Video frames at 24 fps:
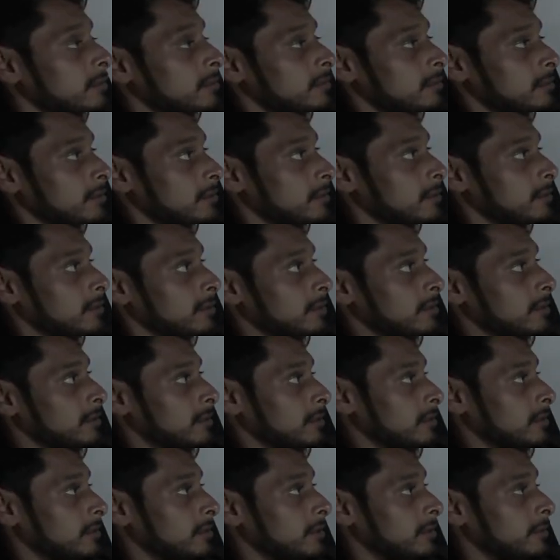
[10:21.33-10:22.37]
It would have been.
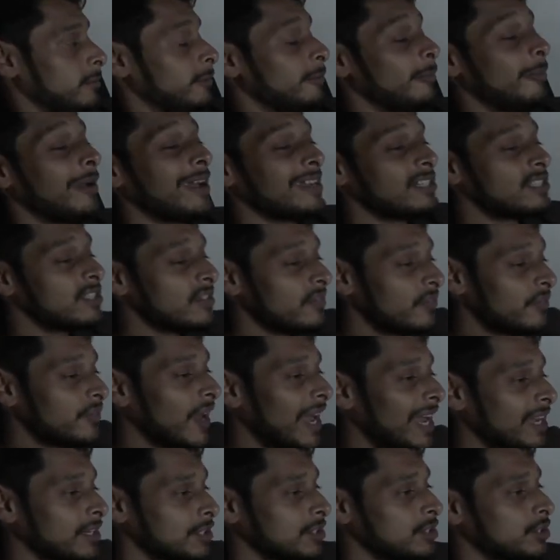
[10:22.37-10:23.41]
Imagine
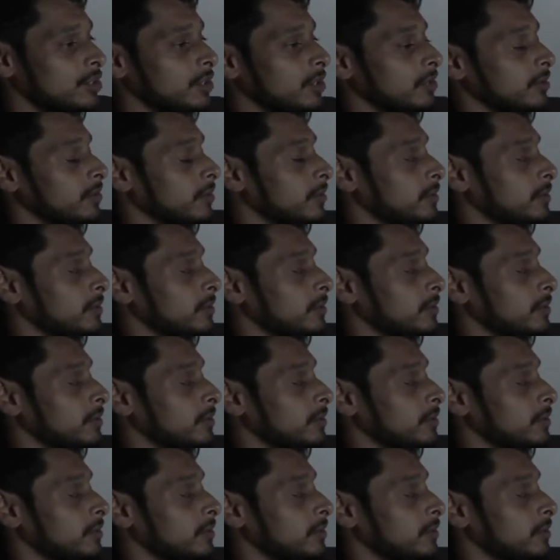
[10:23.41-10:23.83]
that show.